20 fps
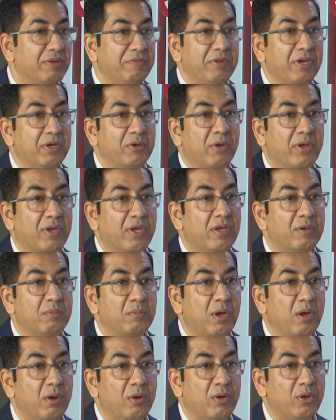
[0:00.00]
and we're talking
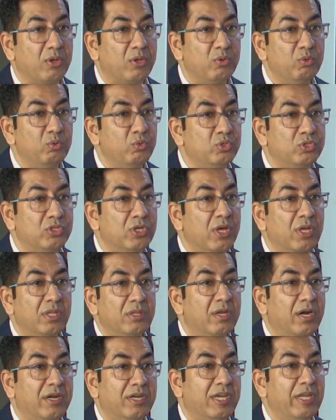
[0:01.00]
about huge
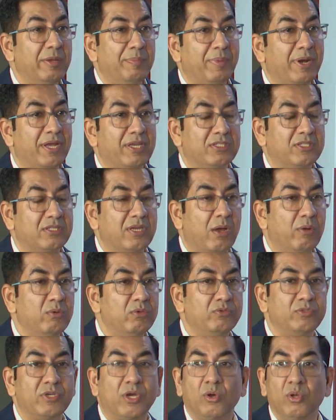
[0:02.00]
30 plus
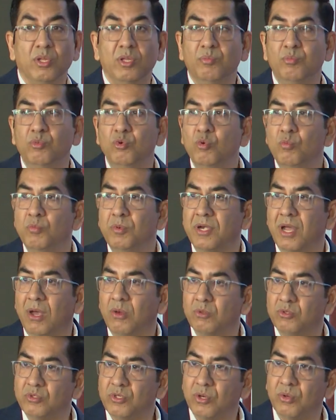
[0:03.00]
towns which are called the boom
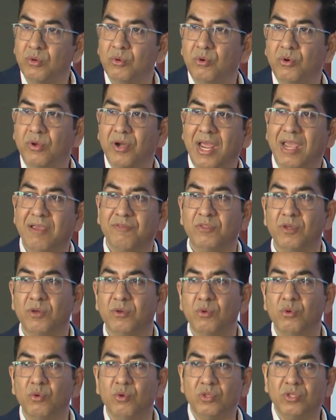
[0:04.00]
towns, which are going to drive the
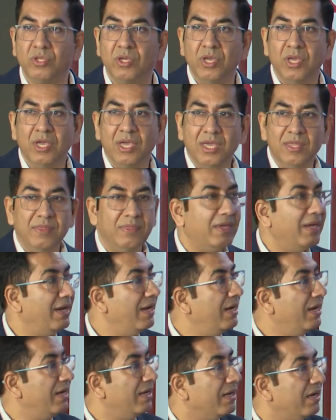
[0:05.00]
growth in the
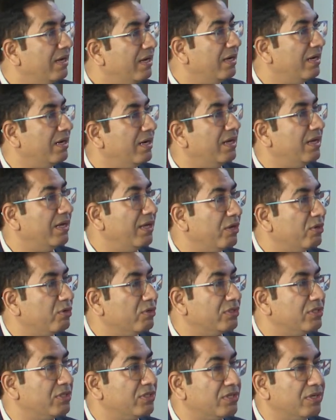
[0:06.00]
Indian
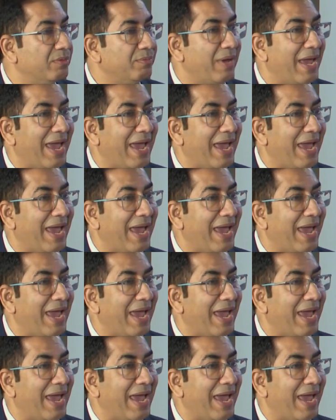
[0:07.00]
ecosystem.